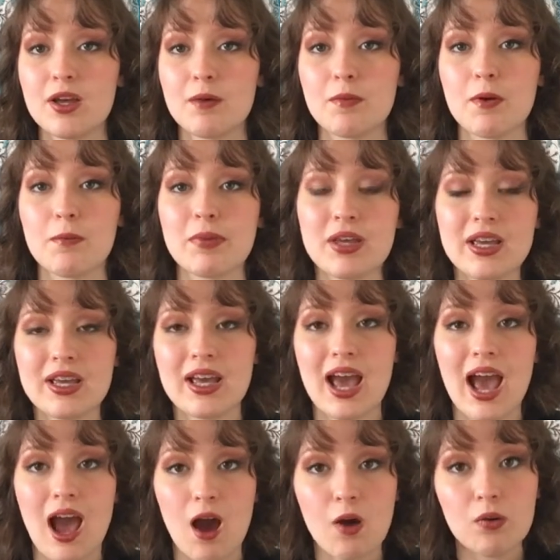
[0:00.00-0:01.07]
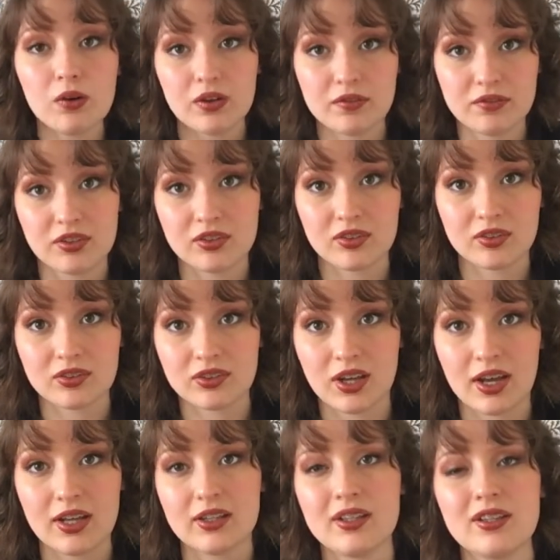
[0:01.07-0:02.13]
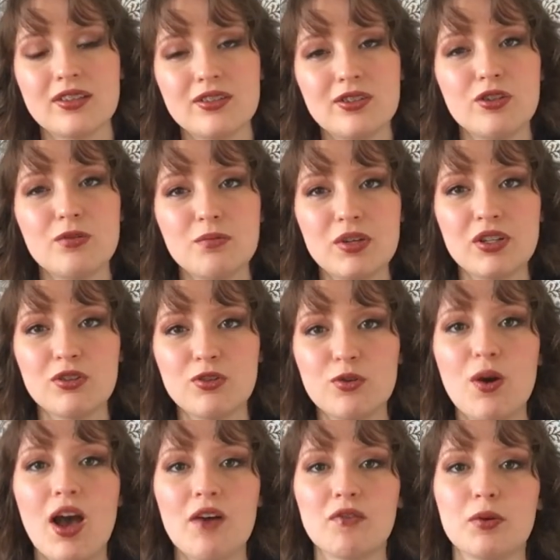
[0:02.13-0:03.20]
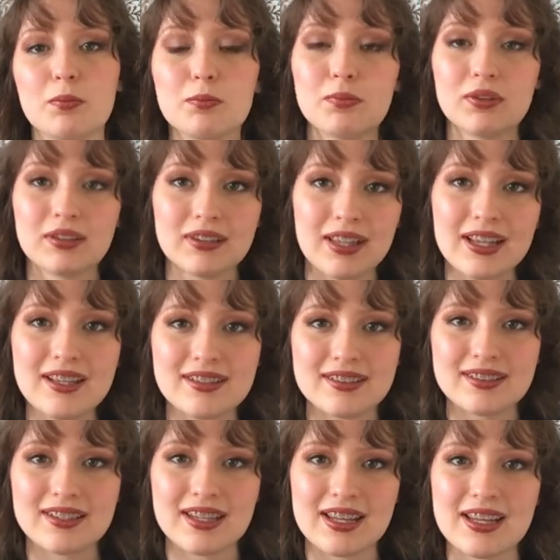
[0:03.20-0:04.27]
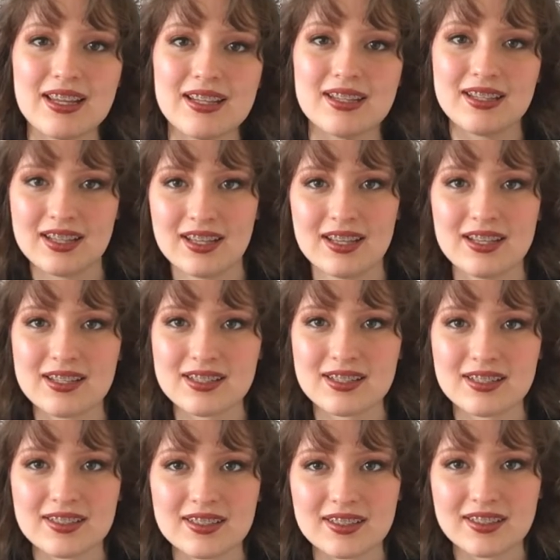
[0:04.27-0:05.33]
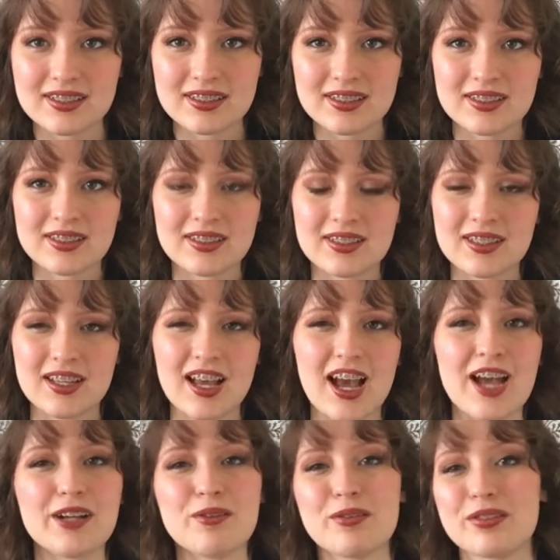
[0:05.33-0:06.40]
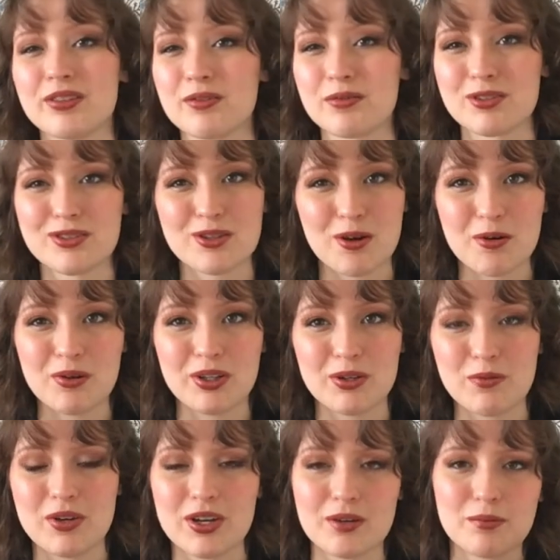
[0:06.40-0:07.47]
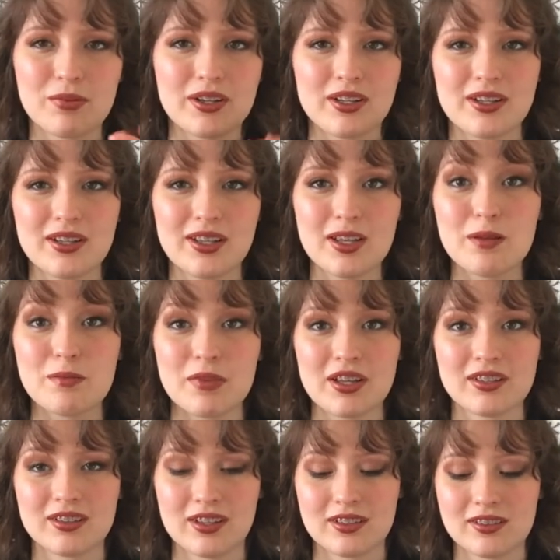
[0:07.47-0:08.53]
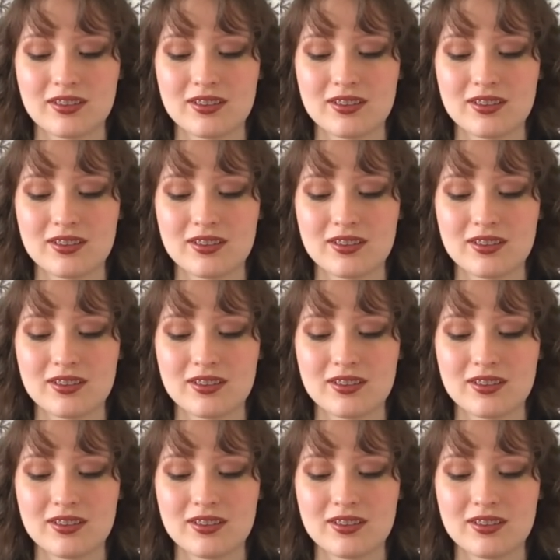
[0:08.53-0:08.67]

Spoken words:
But being out of the society still means you have a place in it. I know it sounds totally weird, but it makes sense.